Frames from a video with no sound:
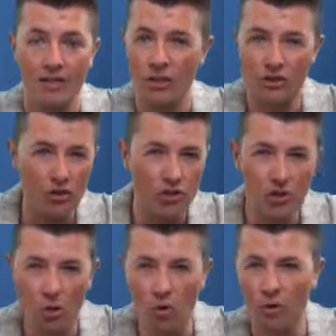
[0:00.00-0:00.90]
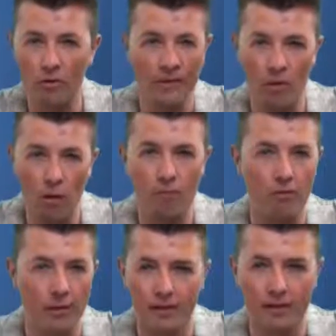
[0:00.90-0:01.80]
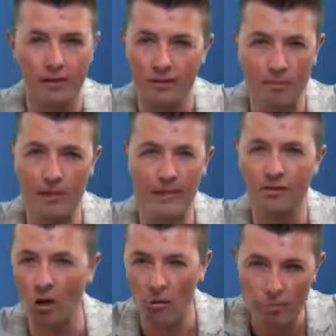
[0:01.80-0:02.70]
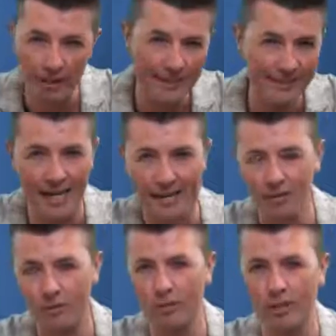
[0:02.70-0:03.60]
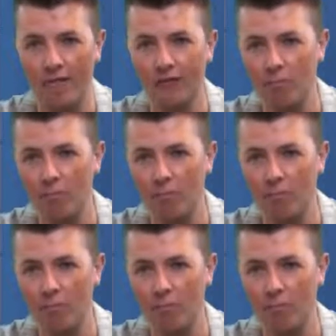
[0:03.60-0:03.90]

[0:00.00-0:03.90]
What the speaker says: you're not too sure, you know, what product to bring in, don't bring in technical stuff.